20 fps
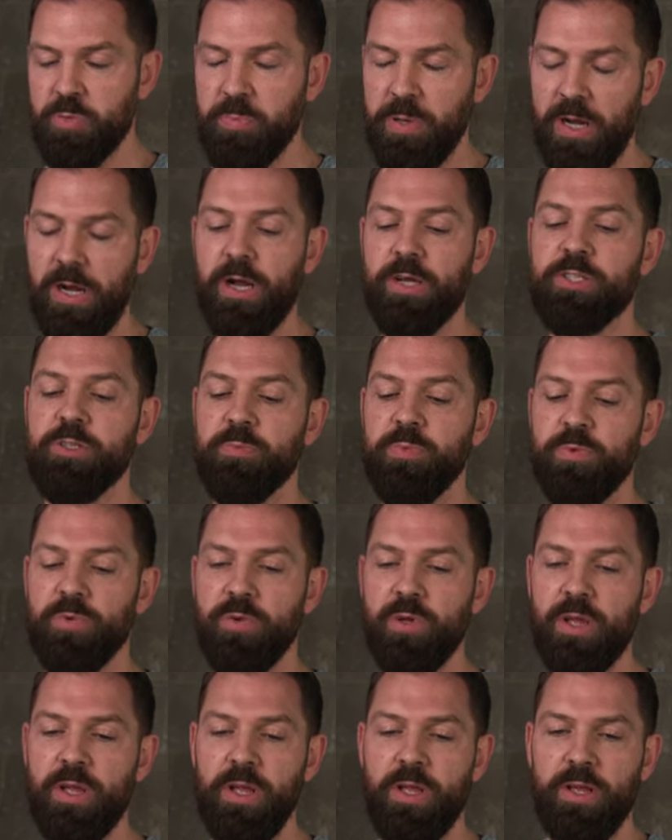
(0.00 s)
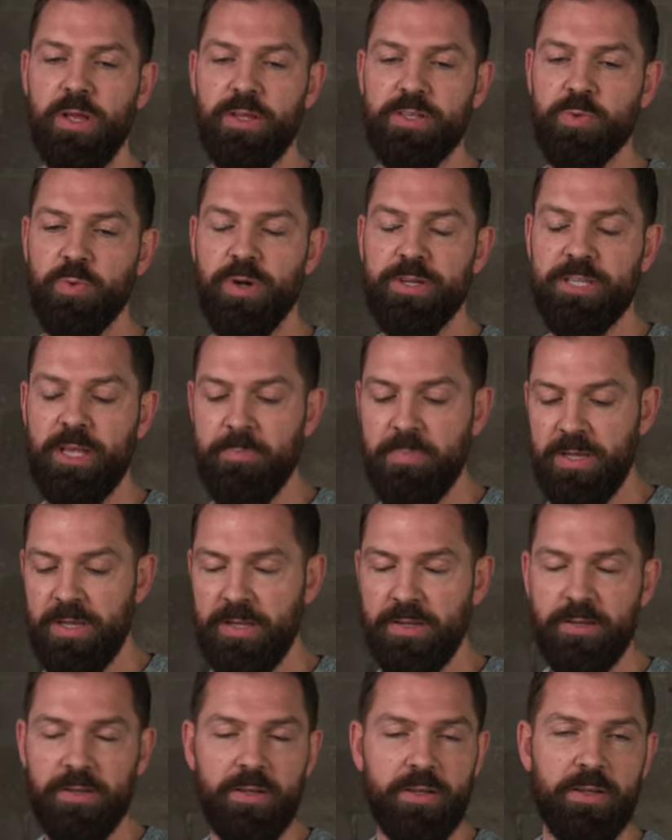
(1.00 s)
possible. So what does that
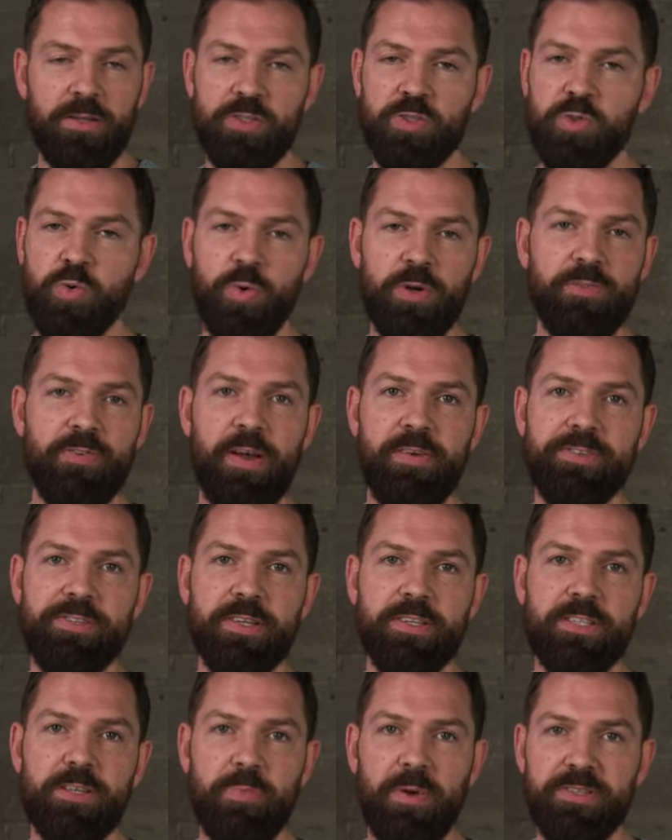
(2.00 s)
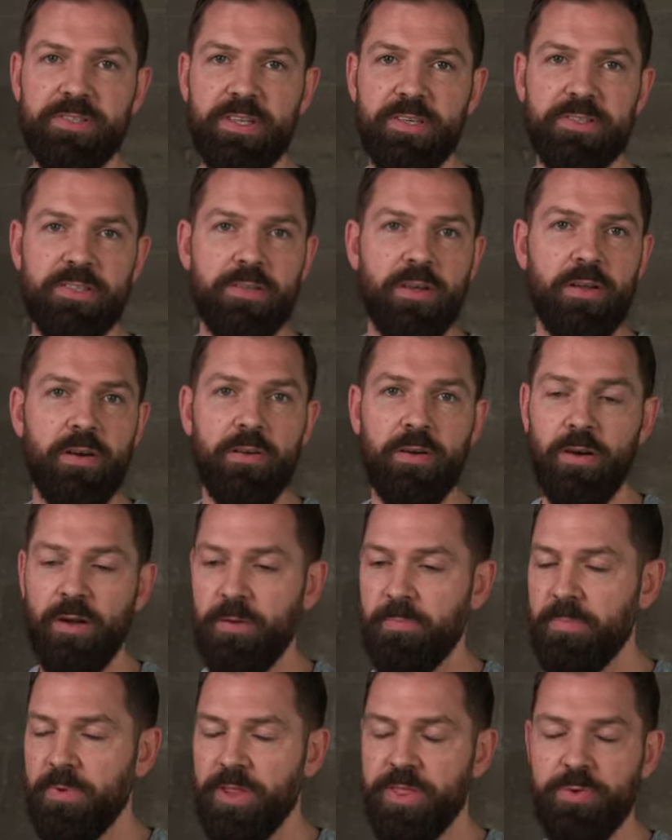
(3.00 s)
mean? 2560 by 1600 up,
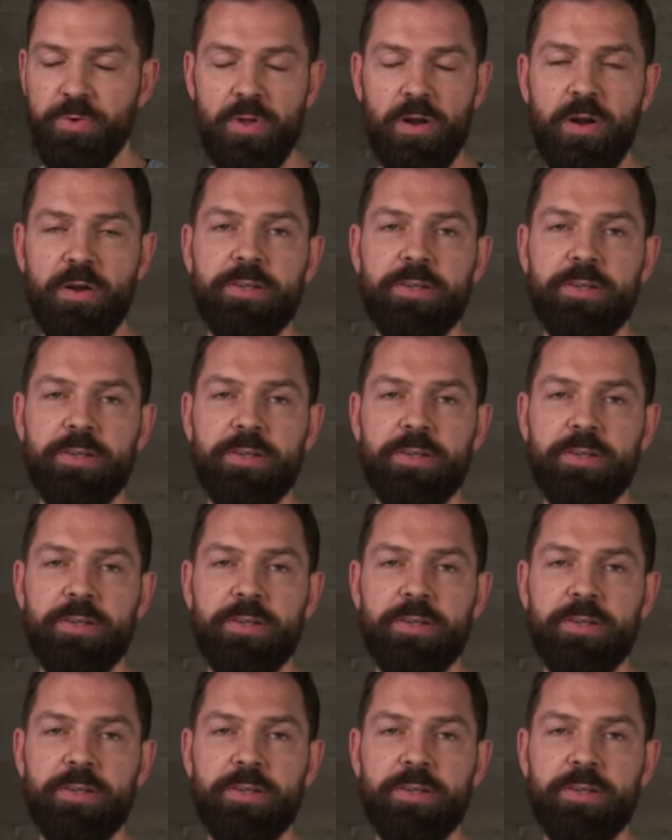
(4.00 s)
300